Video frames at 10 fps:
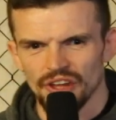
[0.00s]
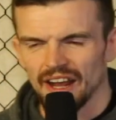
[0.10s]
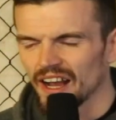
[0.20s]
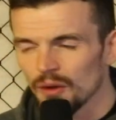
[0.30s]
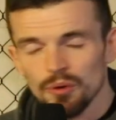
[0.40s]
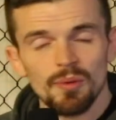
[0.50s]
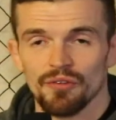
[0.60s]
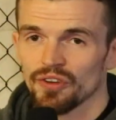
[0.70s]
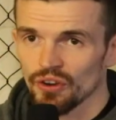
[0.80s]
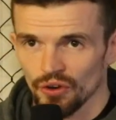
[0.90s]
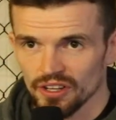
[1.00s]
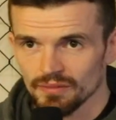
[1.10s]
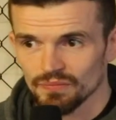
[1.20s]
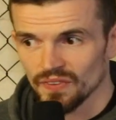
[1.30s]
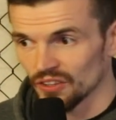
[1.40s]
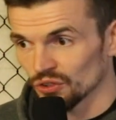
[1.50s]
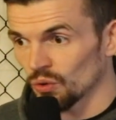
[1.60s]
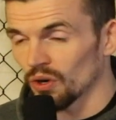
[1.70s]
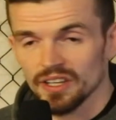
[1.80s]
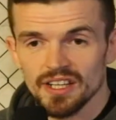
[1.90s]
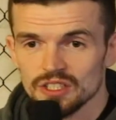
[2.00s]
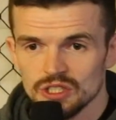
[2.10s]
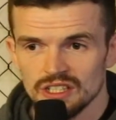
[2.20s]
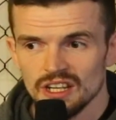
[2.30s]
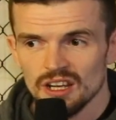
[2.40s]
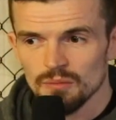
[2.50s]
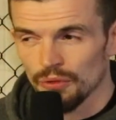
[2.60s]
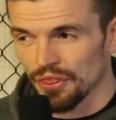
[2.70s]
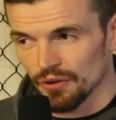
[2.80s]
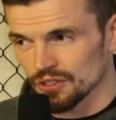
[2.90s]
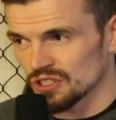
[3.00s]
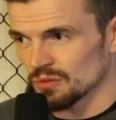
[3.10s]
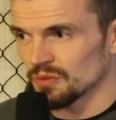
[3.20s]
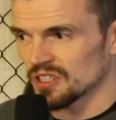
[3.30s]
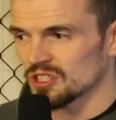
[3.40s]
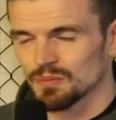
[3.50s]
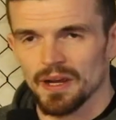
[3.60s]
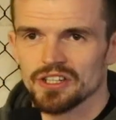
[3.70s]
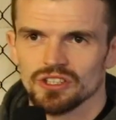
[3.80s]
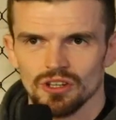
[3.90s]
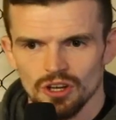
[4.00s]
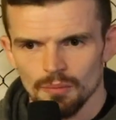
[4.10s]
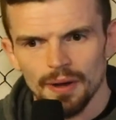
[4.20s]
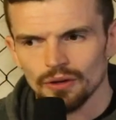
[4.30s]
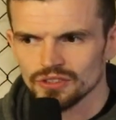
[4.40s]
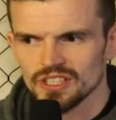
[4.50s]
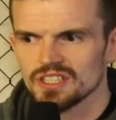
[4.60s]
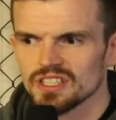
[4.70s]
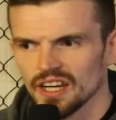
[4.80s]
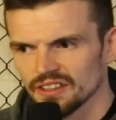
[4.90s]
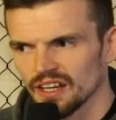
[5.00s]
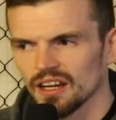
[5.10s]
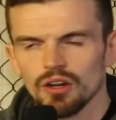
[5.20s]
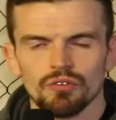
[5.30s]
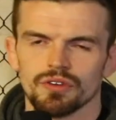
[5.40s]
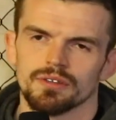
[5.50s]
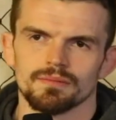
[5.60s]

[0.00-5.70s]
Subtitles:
can't put my finger on it. I don't know what it is, but there is something special about Teesside that I love.